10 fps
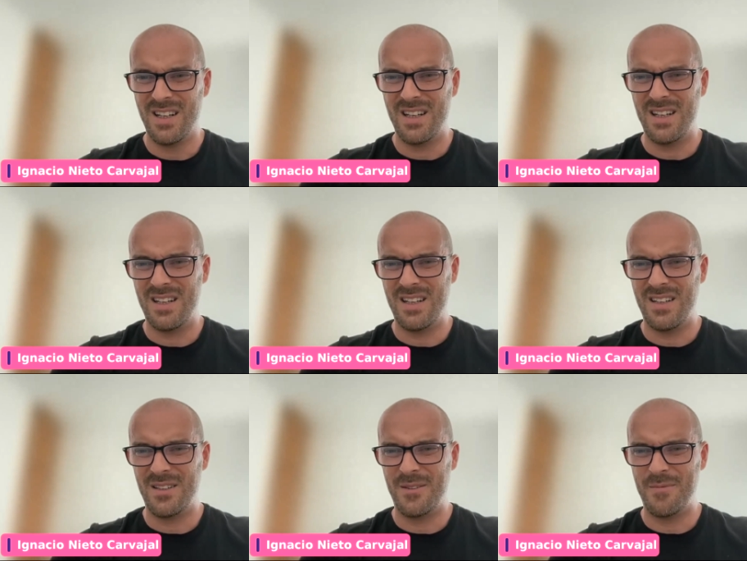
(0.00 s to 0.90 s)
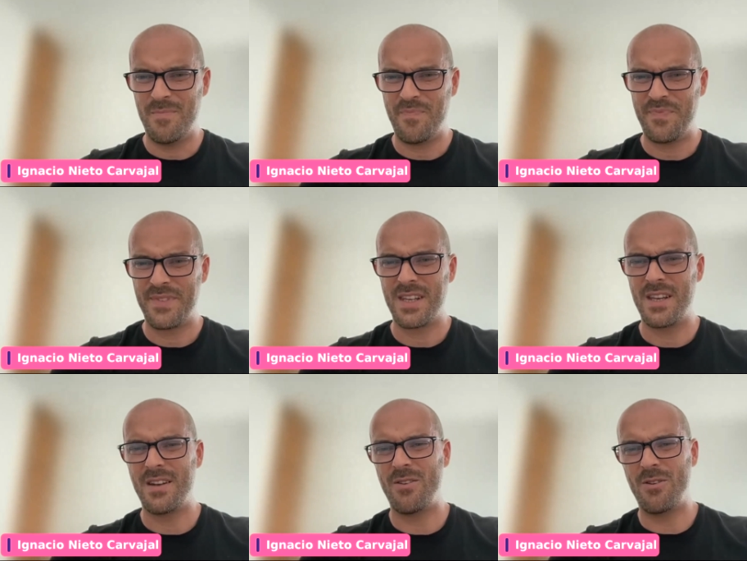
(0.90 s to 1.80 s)

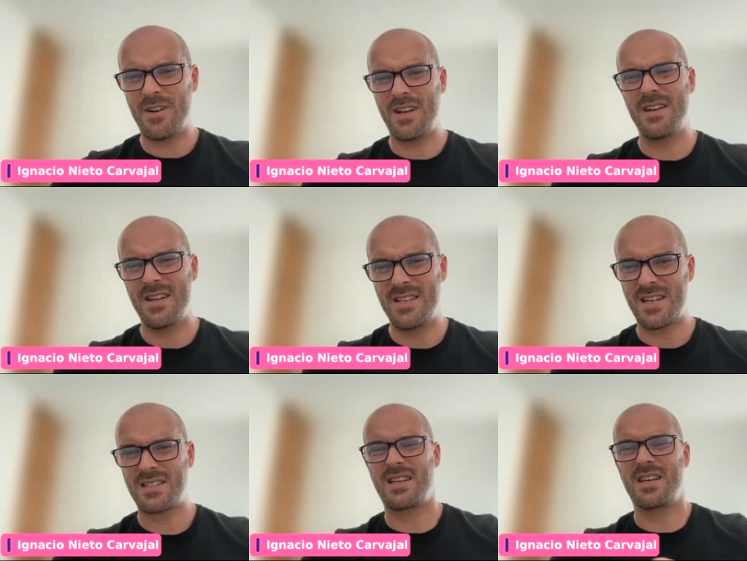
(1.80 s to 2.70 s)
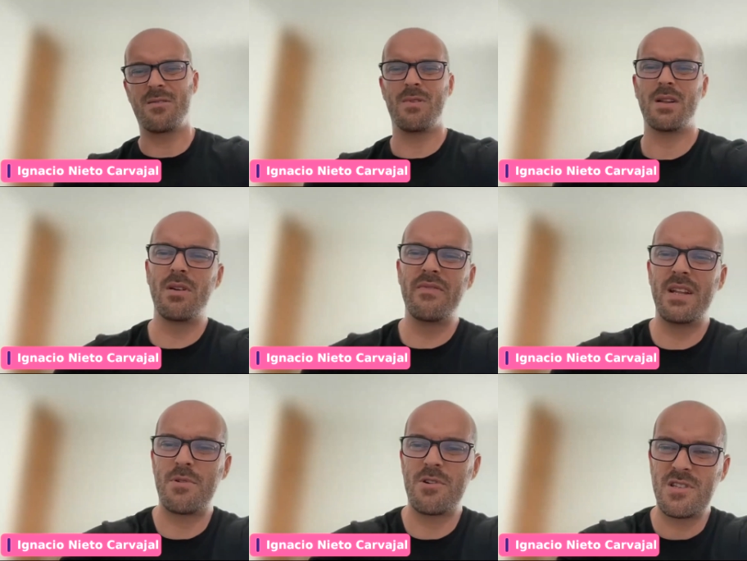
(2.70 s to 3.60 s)
And Oren is asking, what will be the
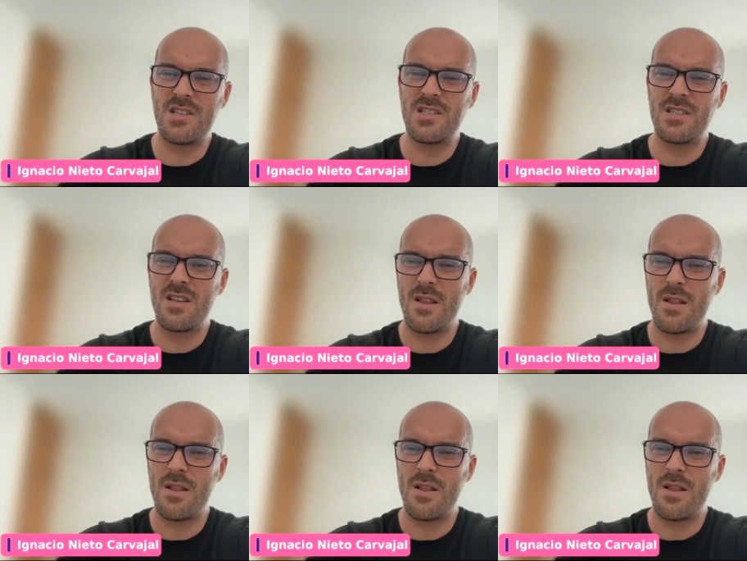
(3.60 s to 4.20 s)
process